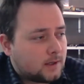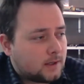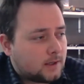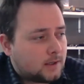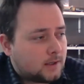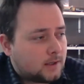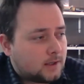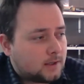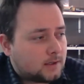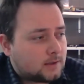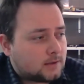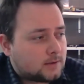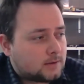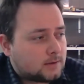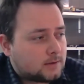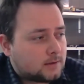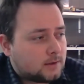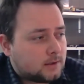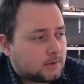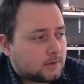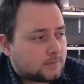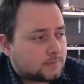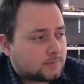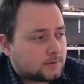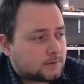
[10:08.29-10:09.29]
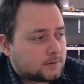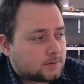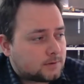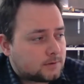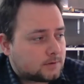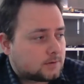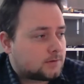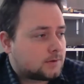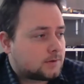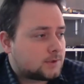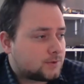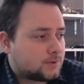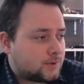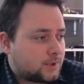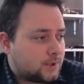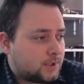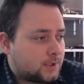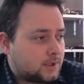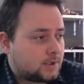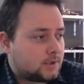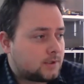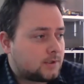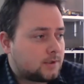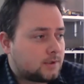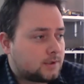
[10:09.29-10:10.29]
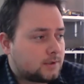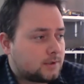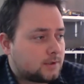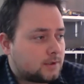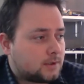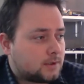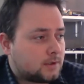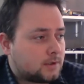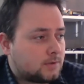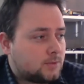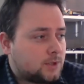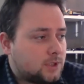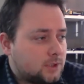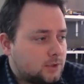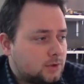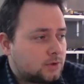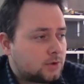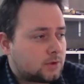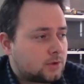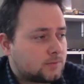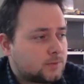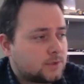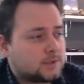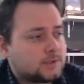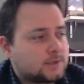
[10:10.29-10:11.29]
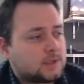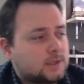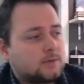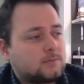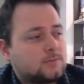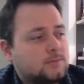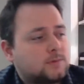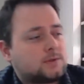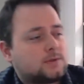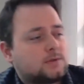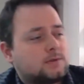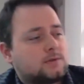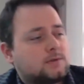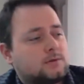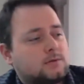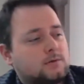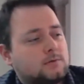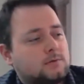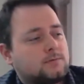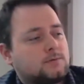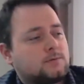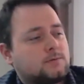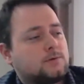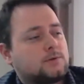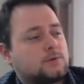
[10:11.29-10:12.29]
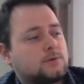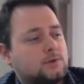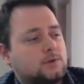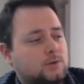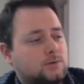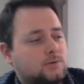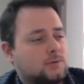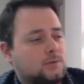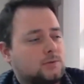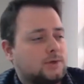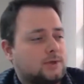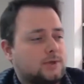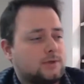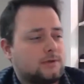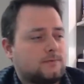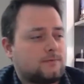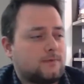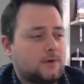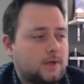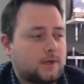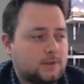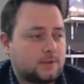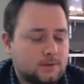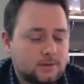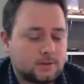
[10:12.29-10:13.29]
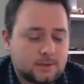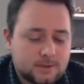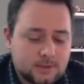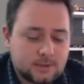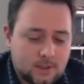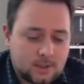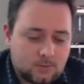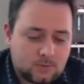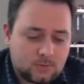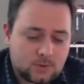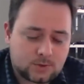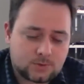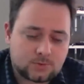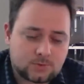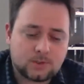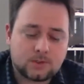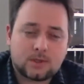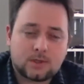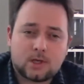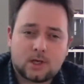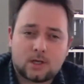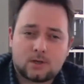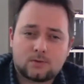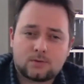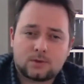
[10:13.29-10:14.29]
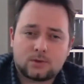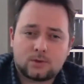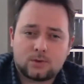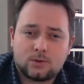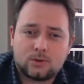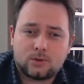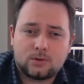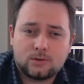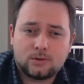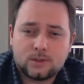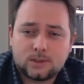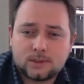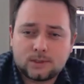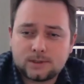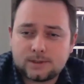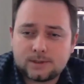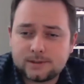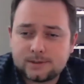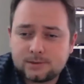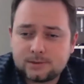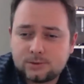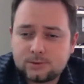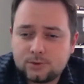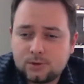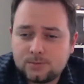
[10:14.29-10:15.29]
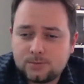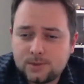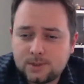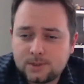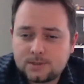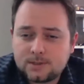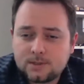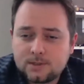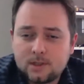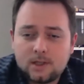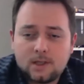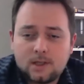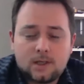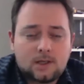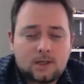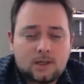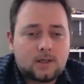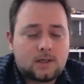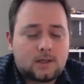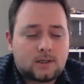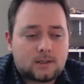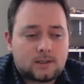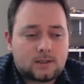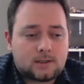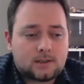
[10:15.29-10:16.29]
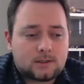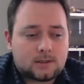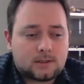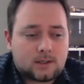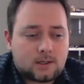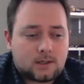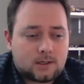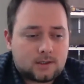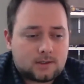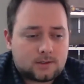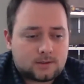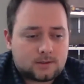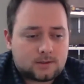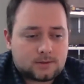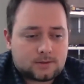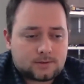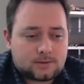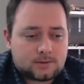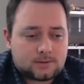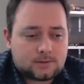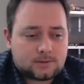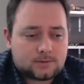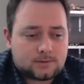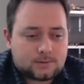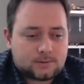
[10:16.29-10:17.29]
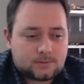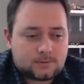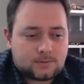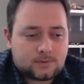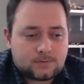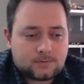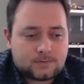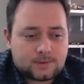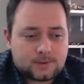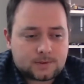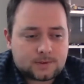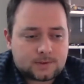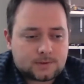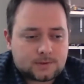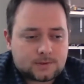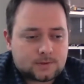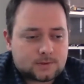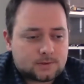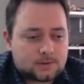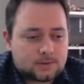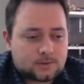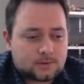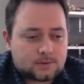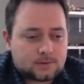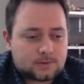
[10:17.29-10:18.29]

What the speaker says: And after 3 midterm exams, of course, you will have final exam, which will cover all topics of this